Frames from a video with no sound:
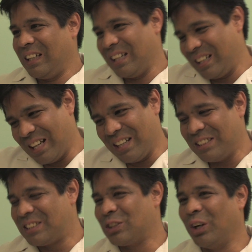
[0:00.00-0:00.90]
And
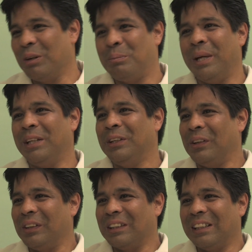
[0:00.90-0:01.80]
I started petting
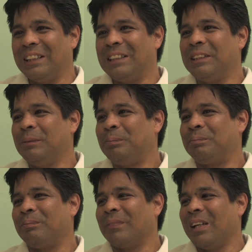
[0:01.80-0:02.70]
her again,
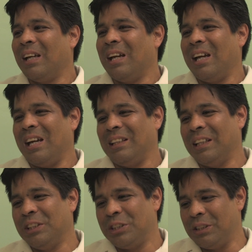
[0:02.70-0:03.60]
and
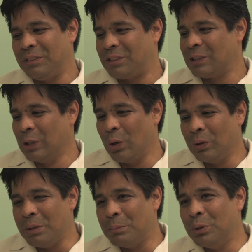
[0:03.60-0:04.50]
then she
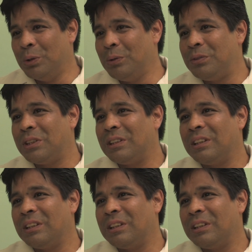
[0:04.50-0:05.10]
slowly moved,